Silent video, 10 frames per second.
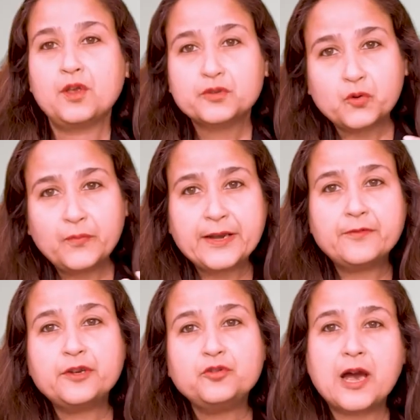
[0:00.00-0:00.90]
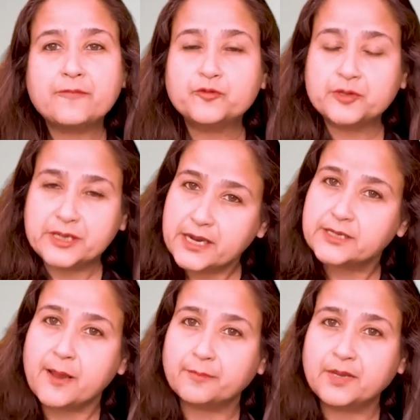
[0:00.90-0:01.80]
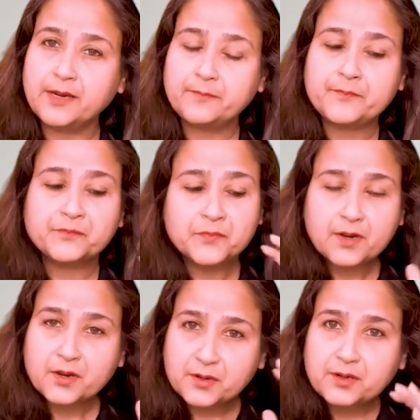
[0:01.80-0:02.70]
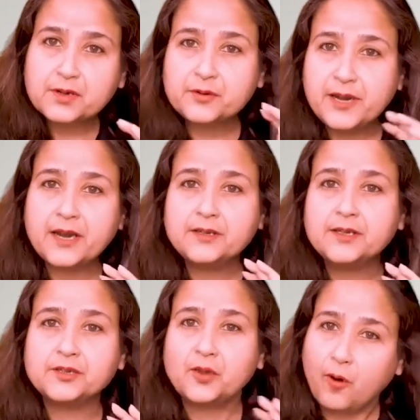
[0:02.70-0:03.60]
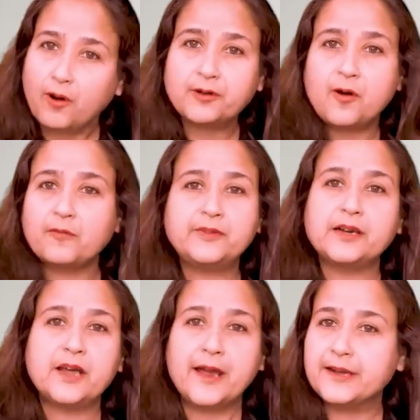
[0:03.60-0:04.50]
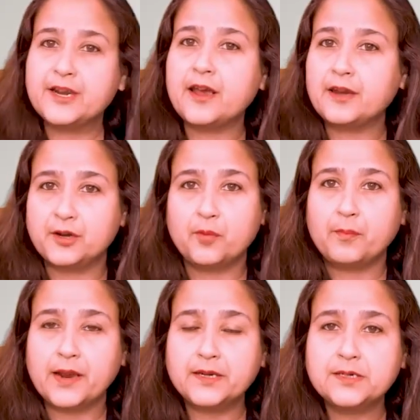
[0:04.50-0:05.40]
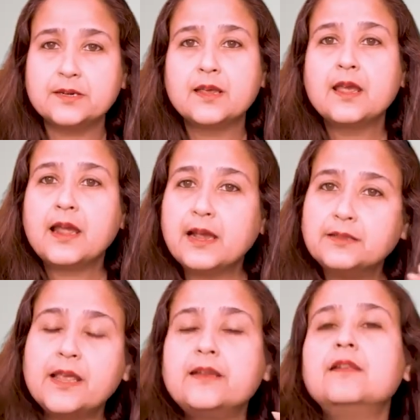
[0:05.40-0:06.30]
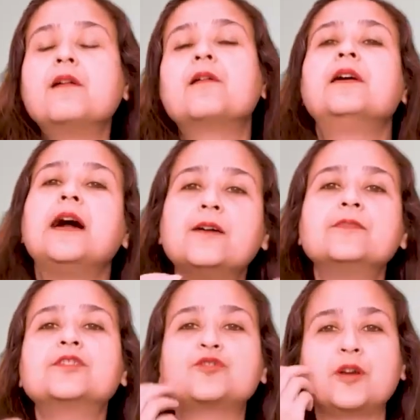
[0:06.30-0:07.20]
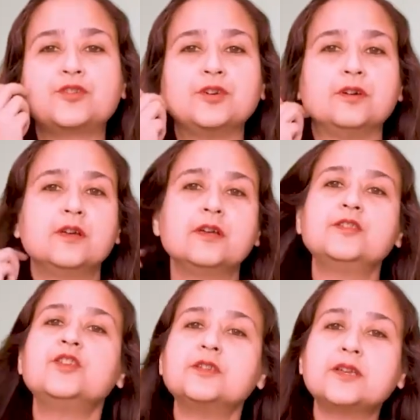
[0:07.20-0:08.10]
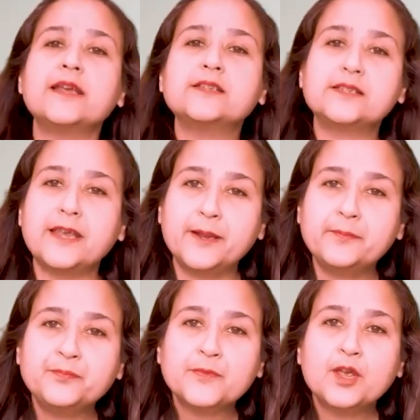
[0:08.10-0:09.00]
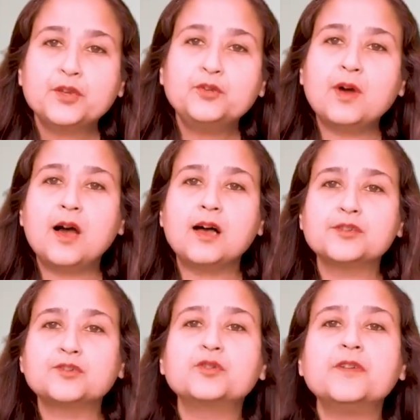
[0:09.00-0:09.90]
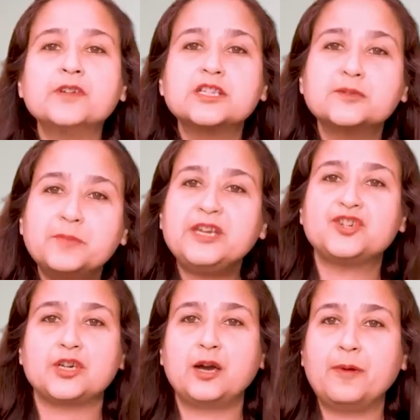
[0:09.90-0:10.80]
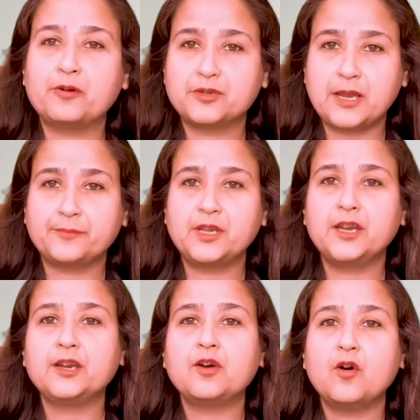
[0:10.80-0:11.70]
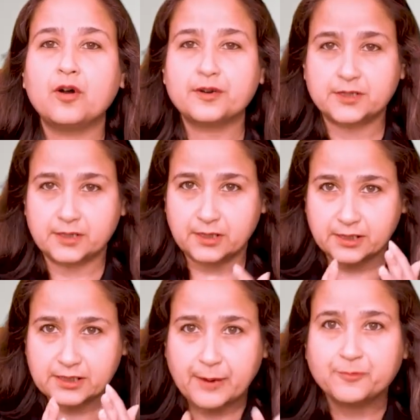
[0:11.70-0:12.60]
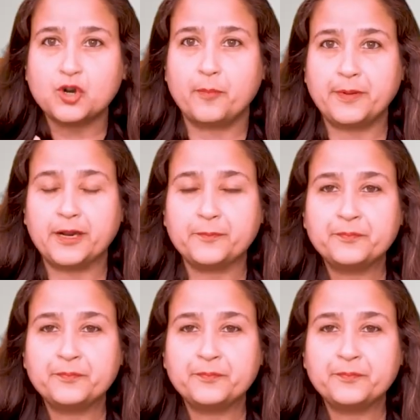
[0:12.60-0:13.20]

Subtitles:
So whenever you have to say something, create the thought of that idea in your mind and then have a structure. Just like say, you are asked to give a speech about something or some topic.